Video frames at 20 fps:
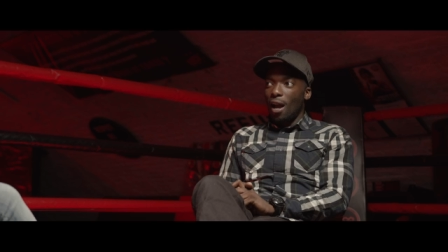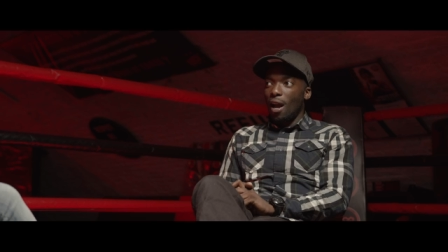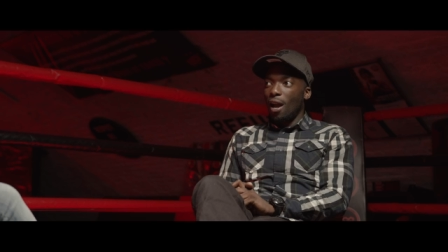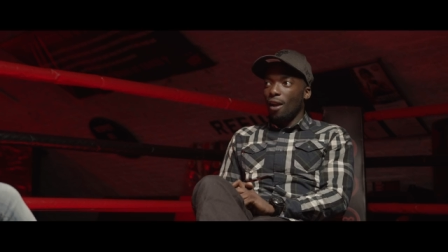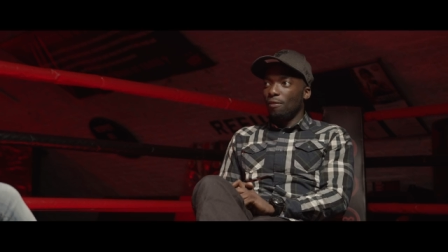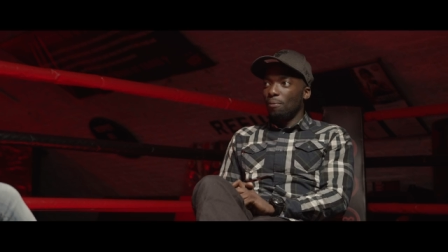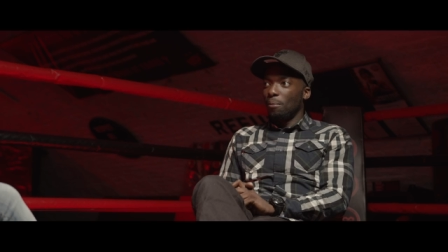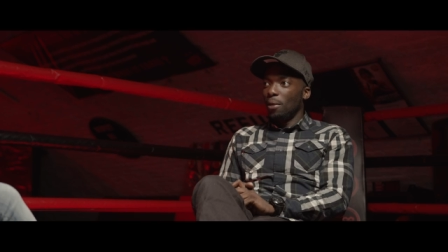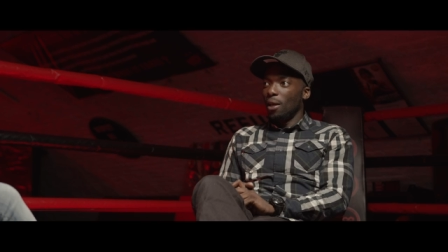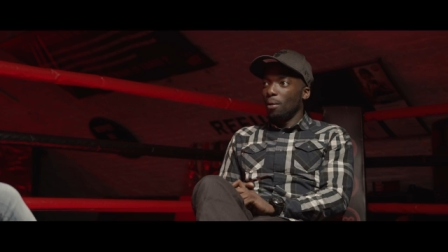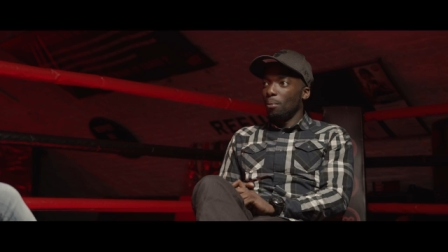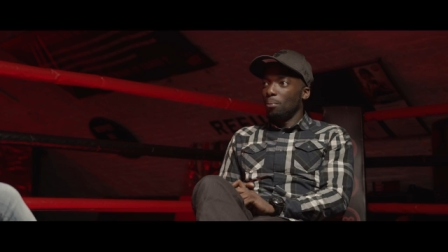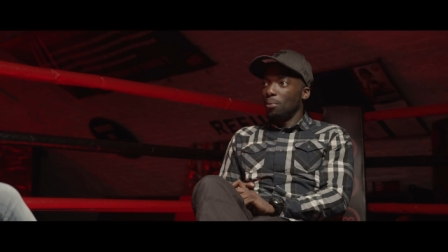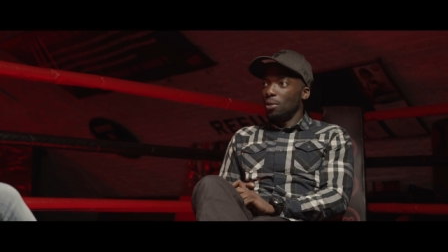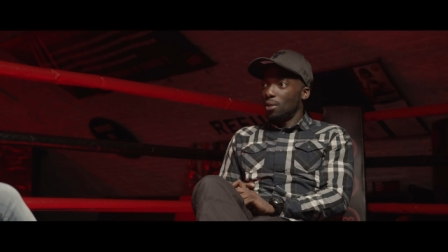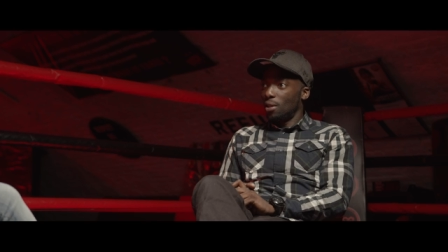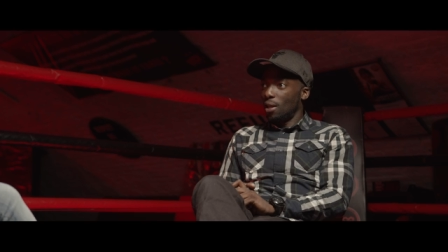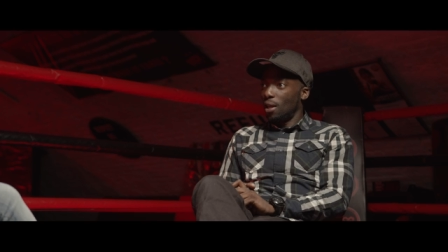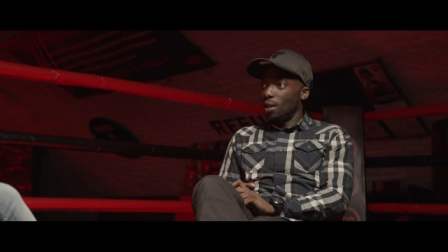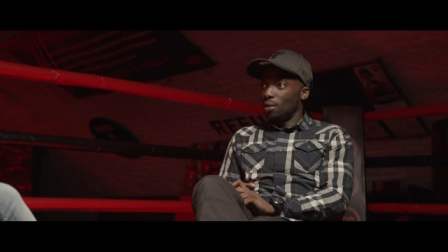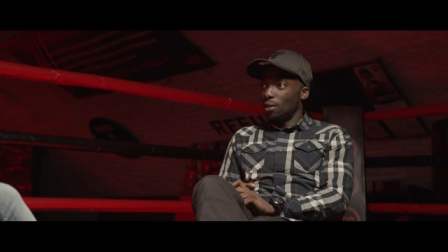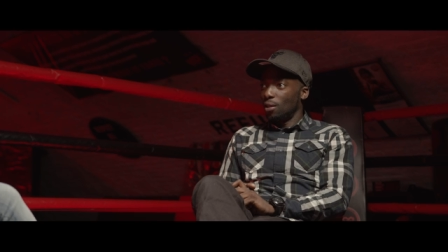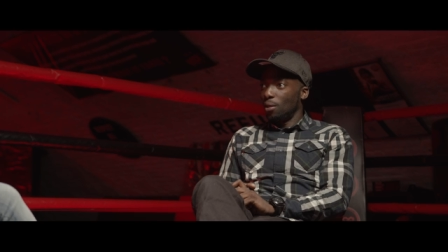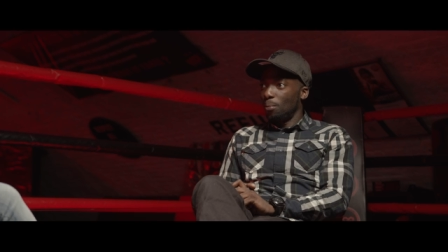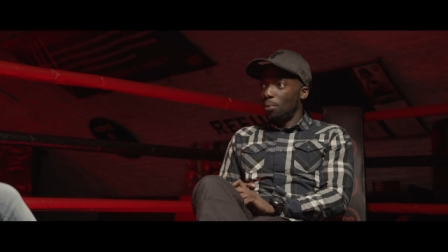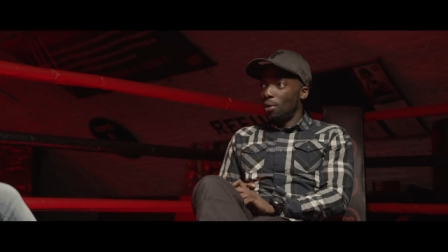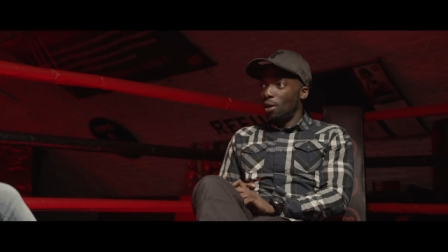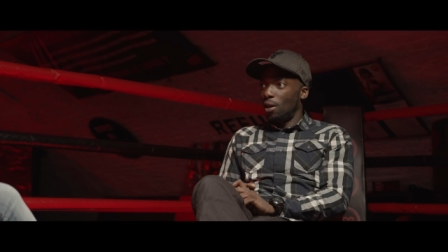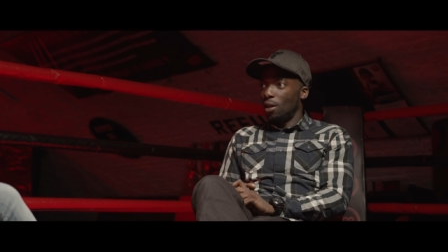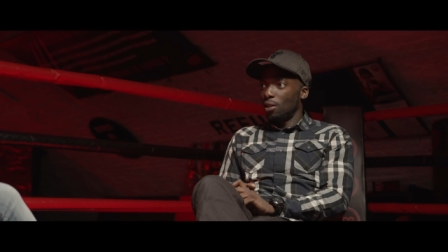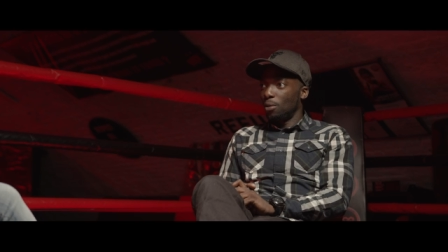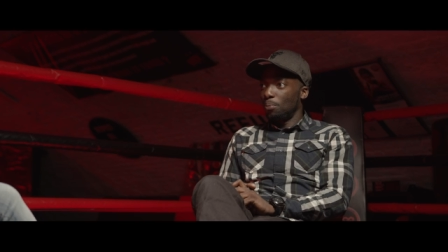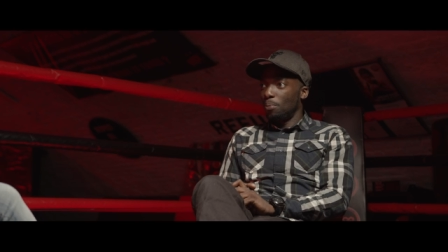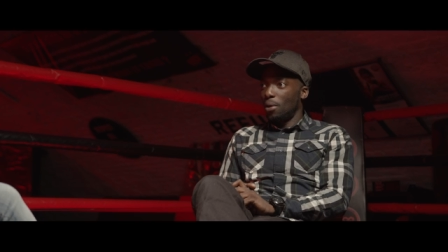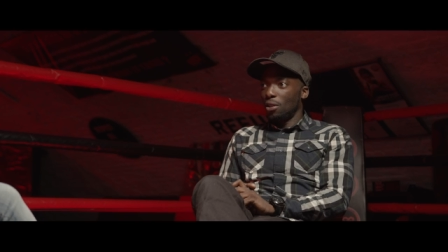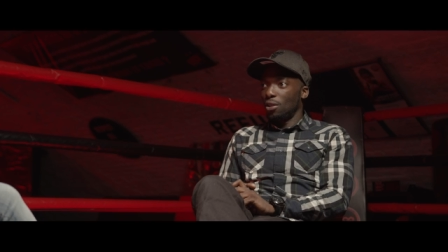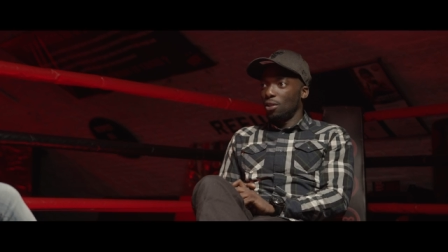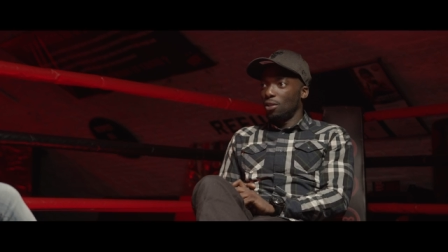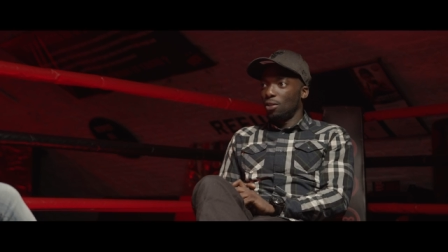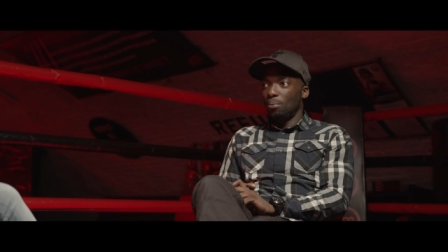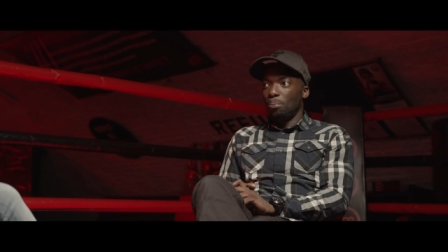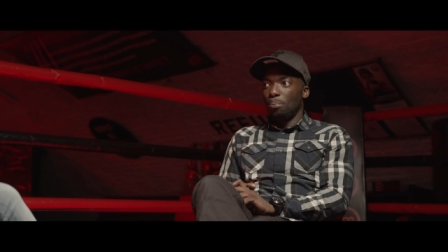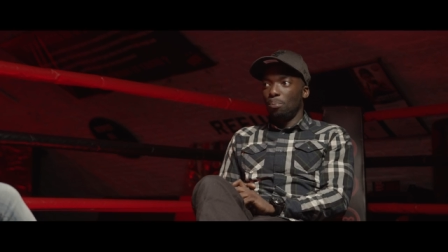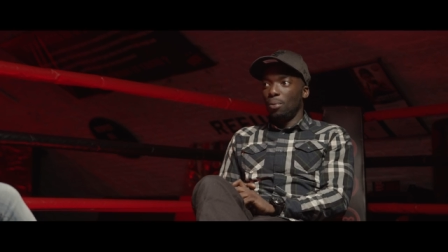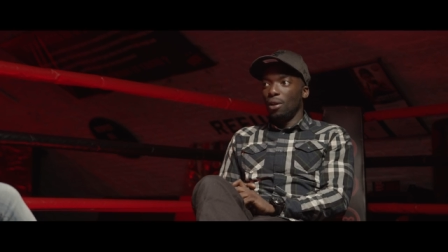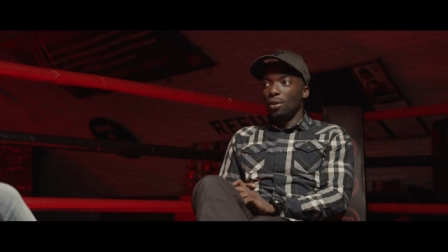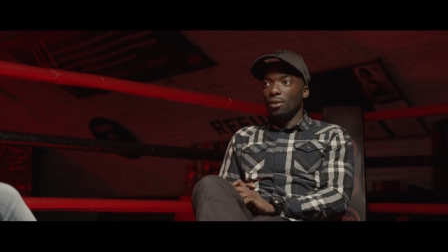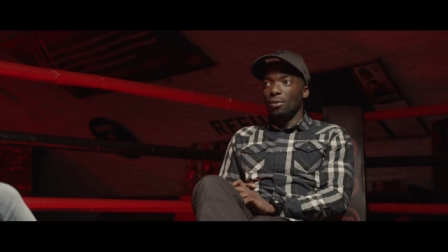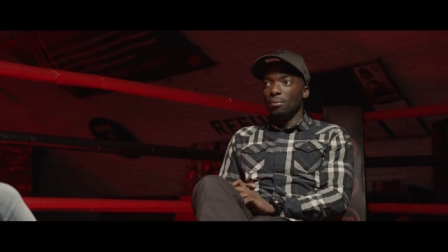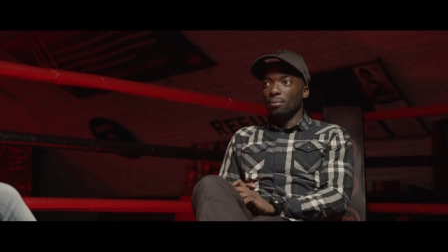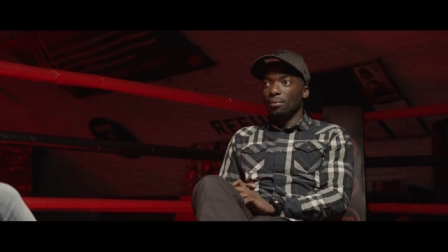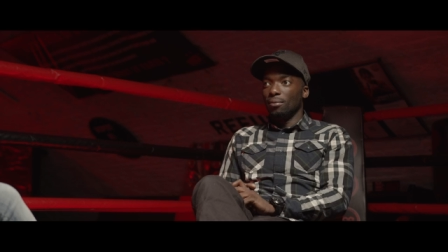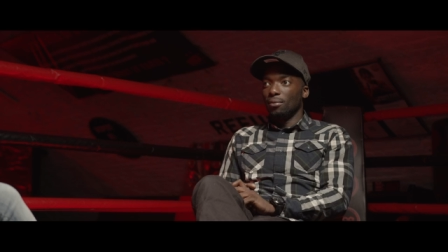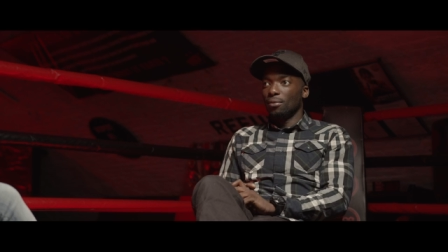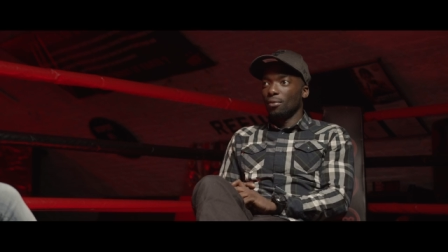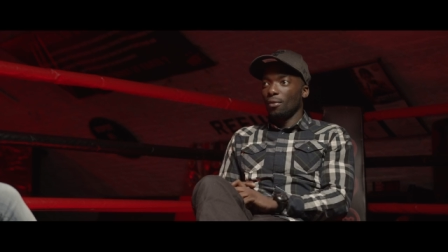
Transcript: I have made mistakes in the past by just being